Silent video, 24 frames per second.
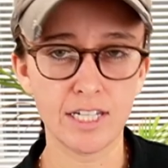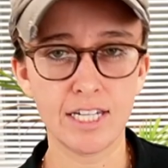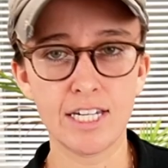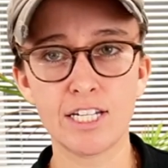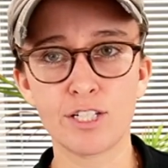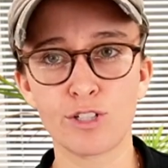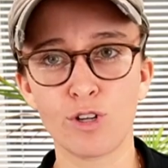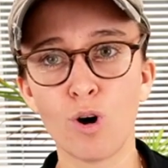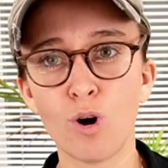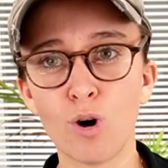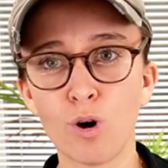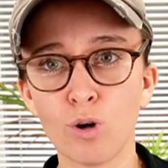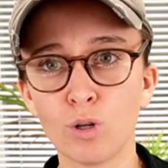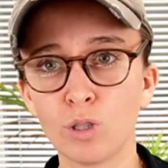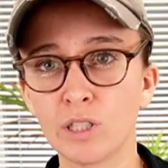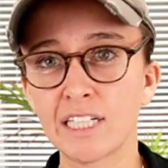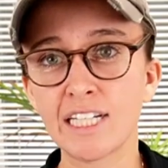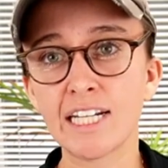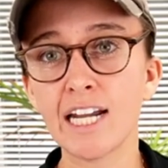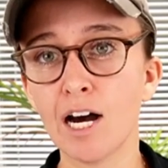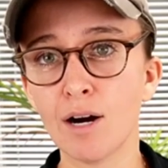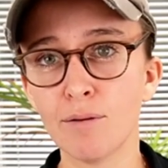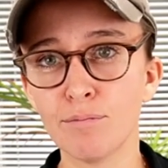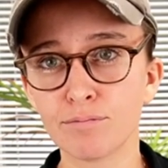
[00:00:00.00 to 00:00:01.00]
is all
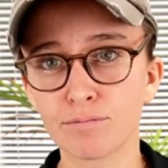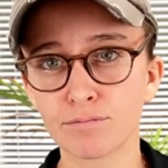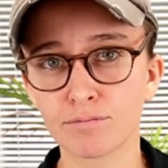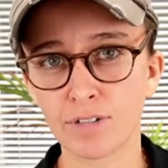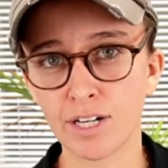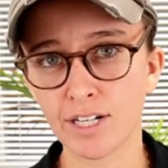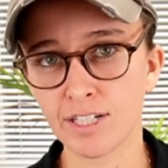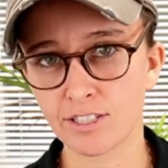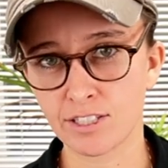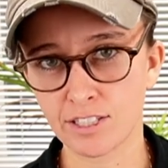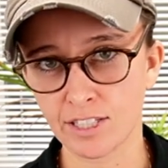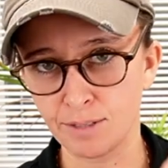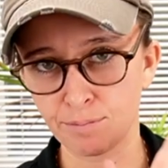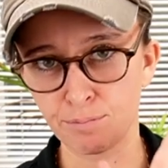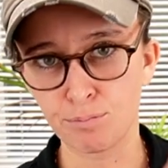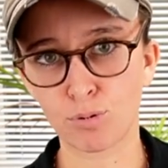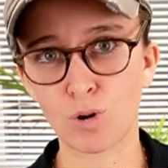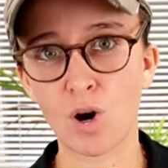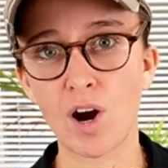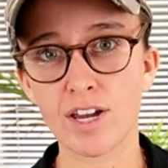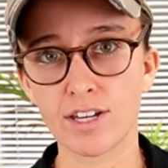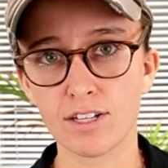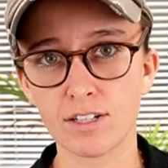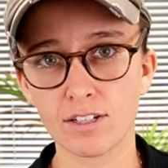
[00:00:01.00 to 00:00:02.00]
lit up, right? It's like
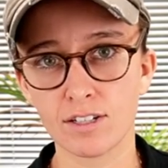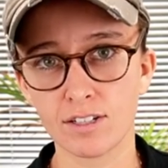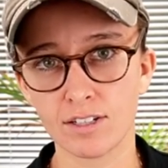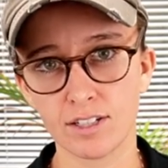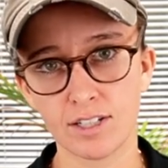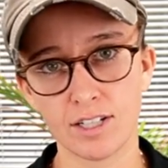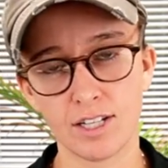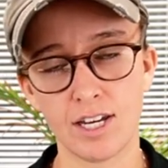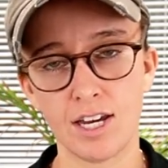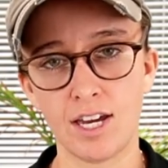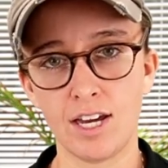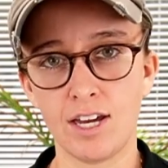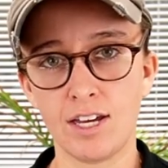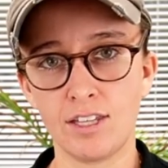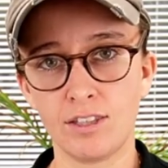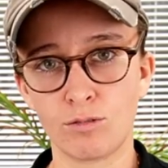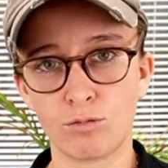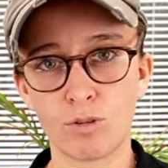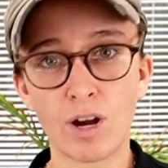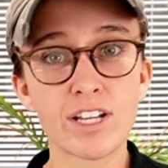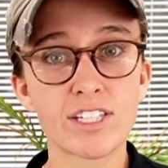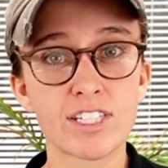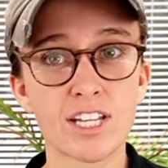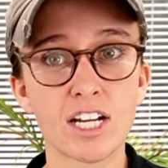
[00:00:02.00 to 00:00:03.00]
bright. And the
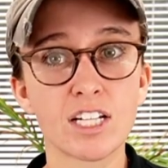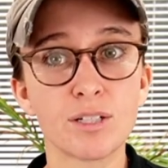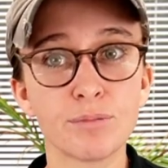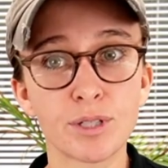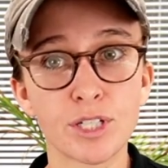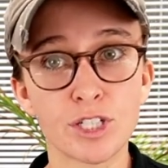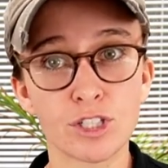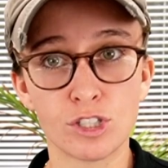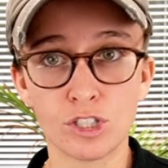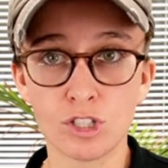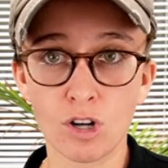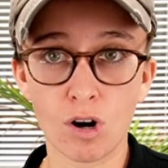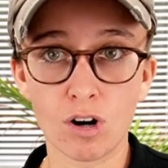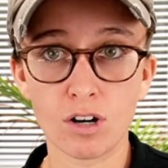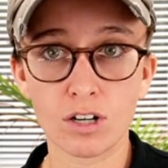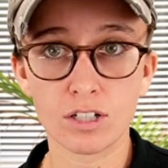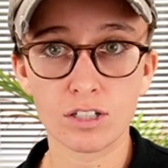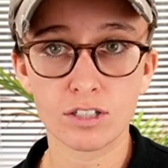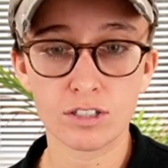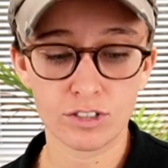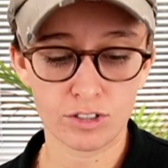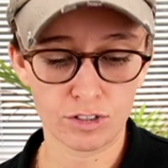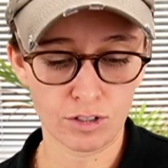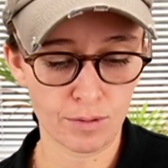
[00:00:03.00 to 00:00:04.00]
right side of me is
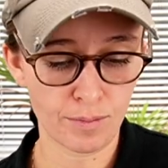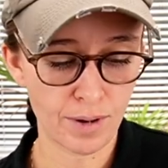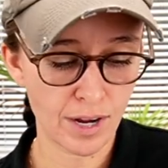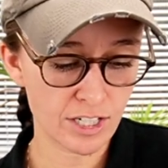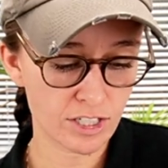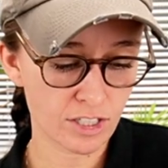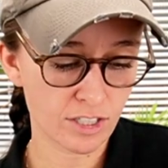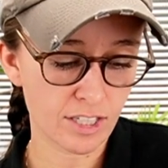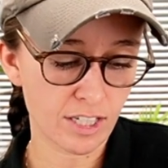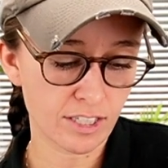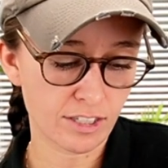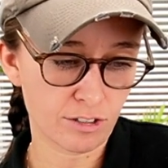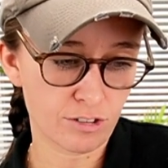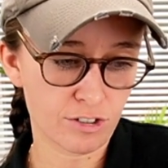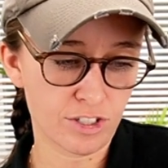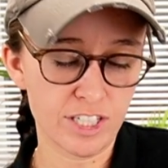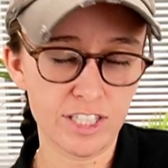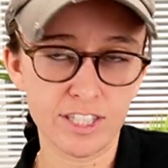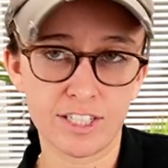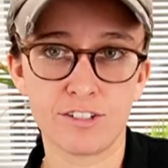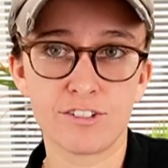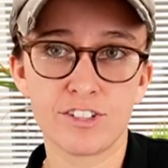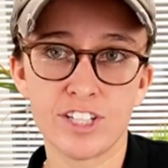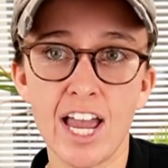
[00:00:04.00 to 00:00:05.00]
dark. So imagine that there's
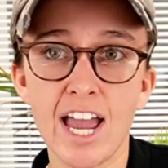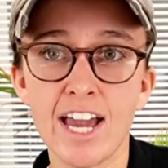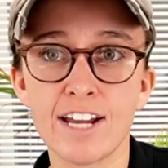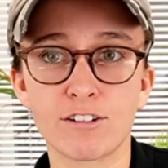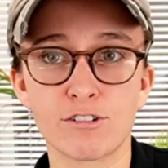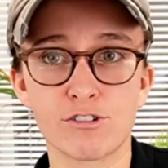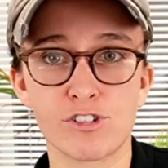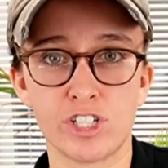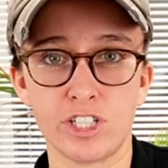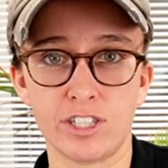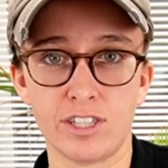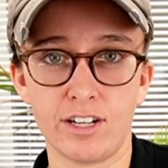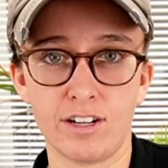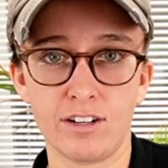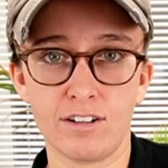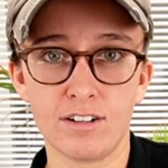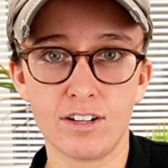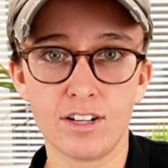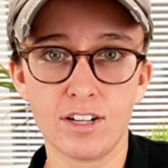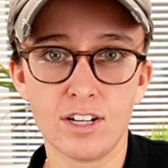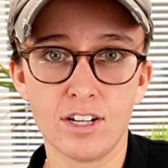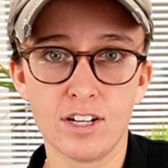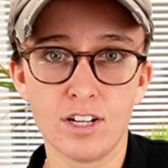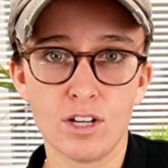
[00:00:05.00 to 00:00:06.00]
there's energy there,
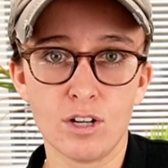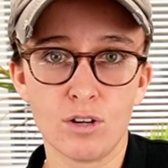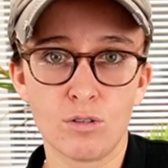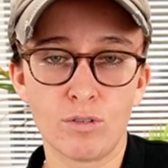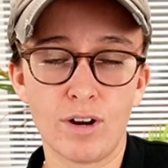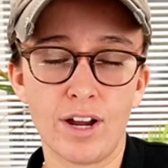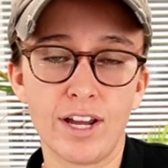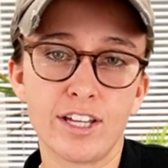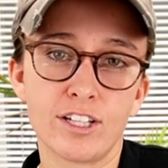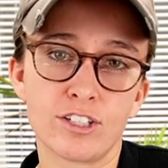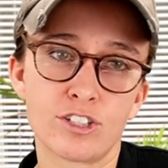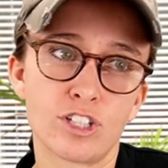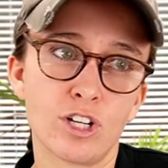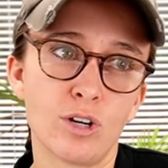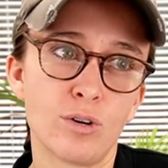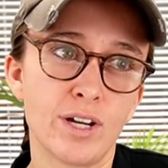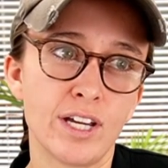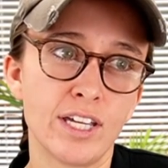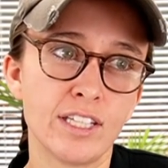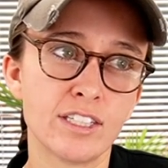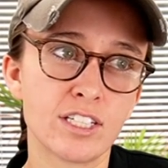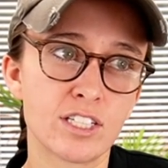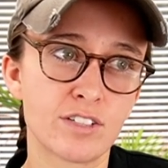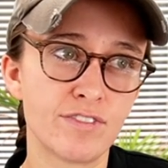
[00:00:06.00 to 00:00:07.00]
right? And so
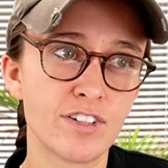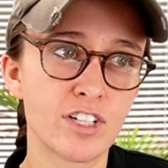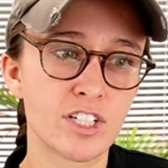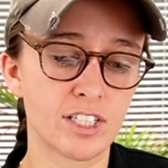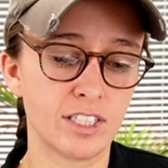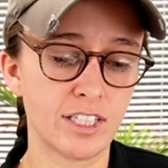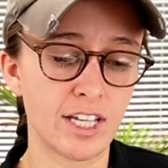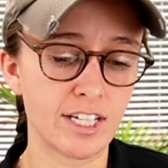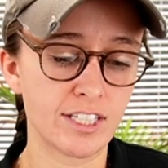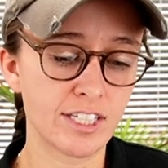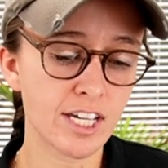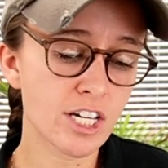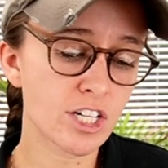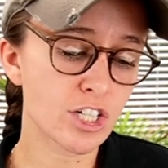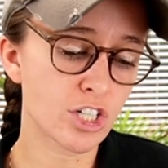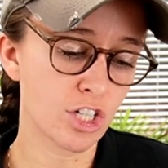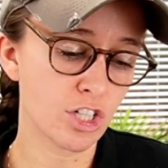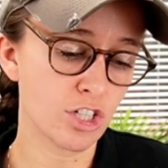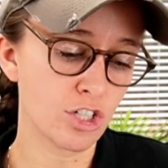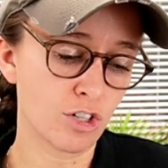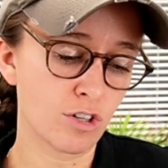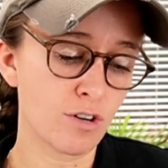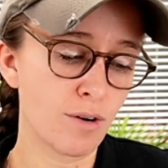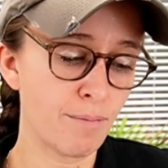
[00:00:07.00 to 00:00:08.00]
in this
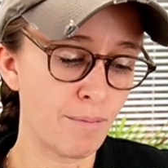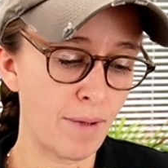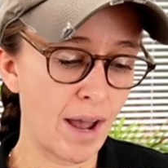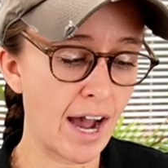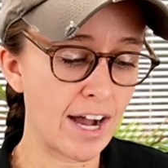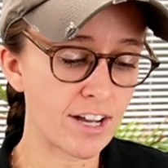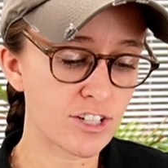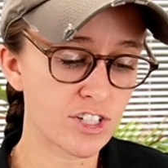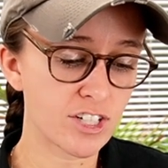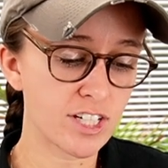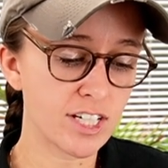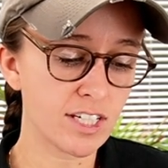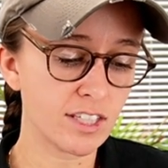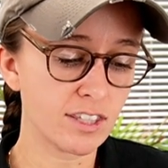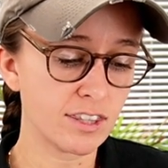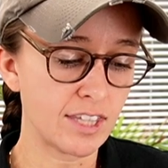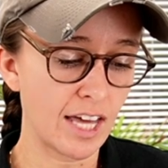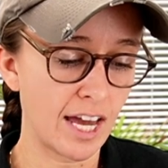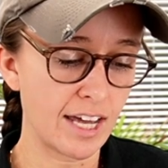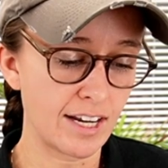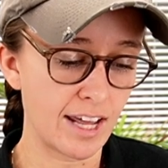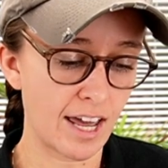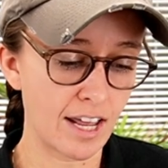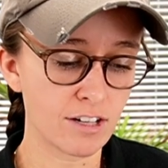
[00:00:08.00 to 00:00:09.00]
visualization, you're imagining
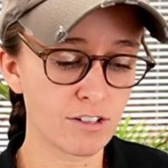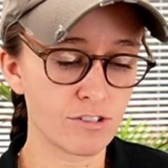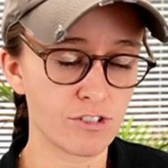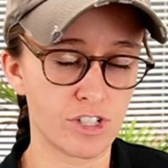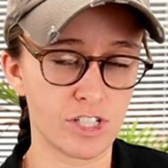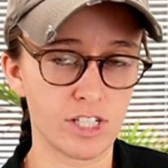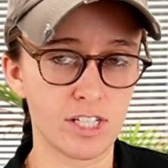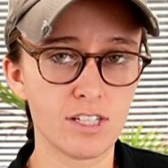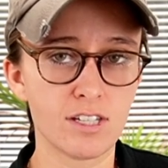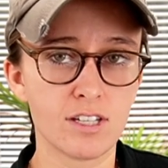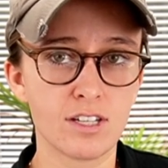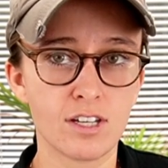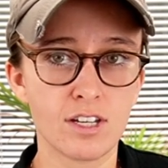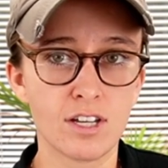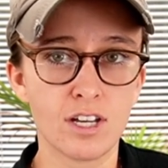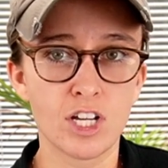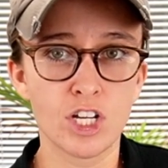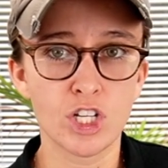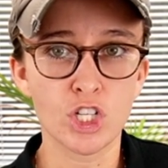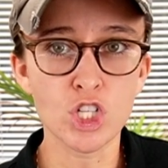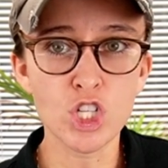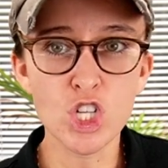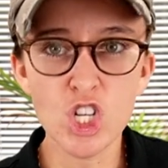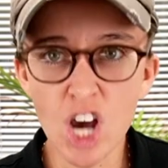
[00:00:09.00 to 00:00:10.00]
that energy
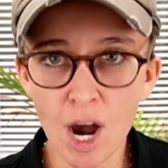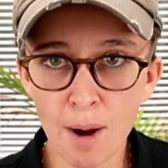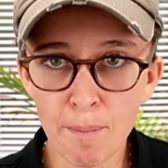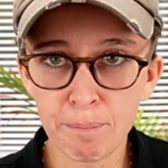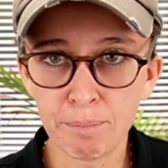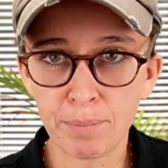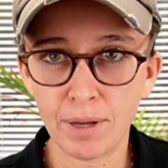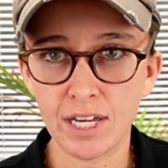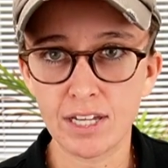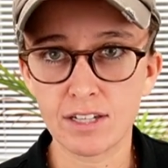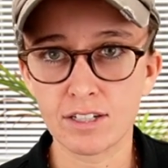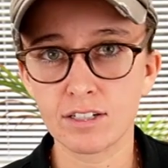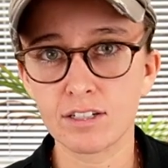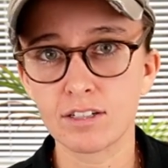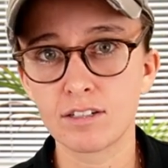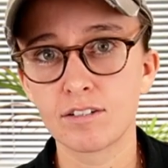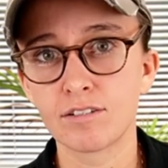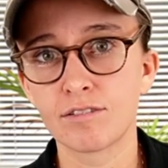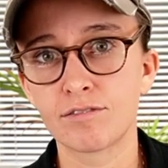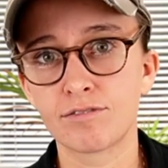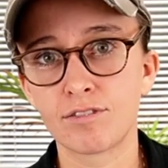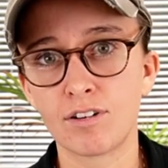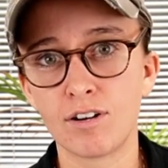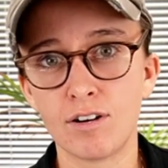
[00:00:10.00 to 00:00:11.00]
jumping
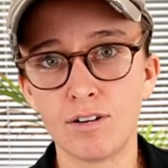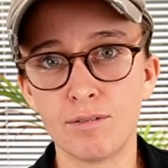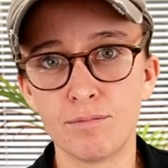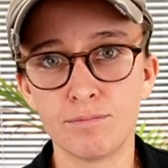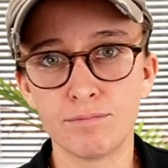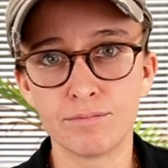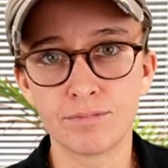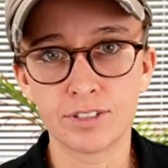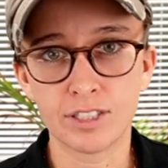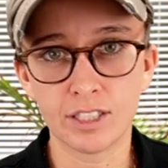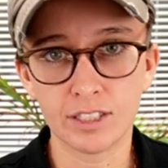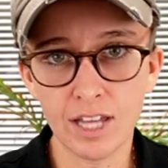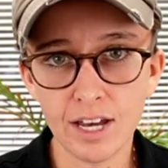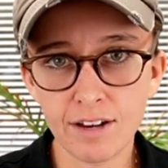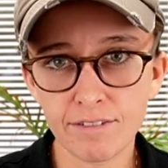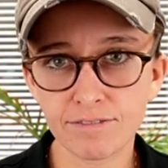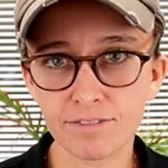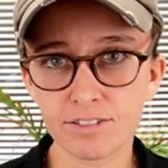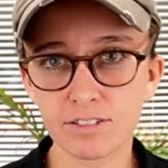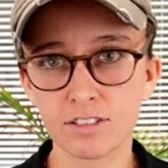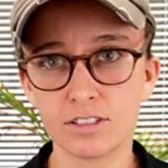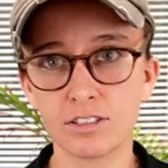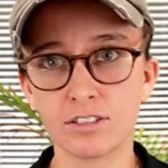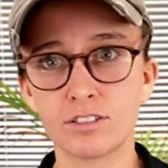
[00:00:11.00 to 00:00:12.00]
from the
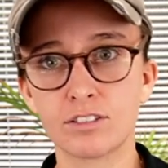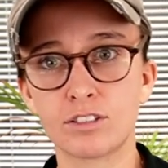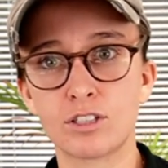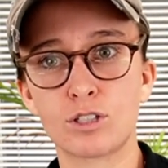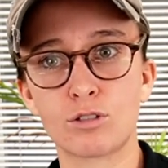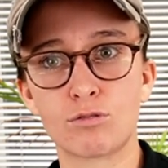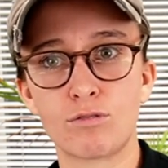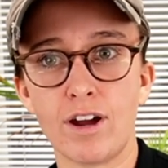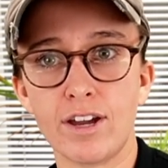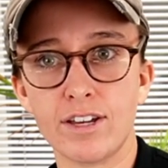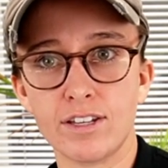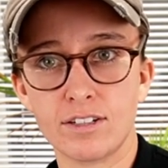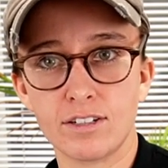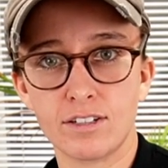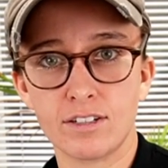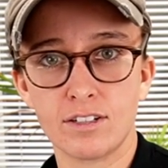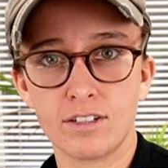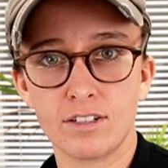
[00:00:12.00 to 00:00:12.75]
left to the right.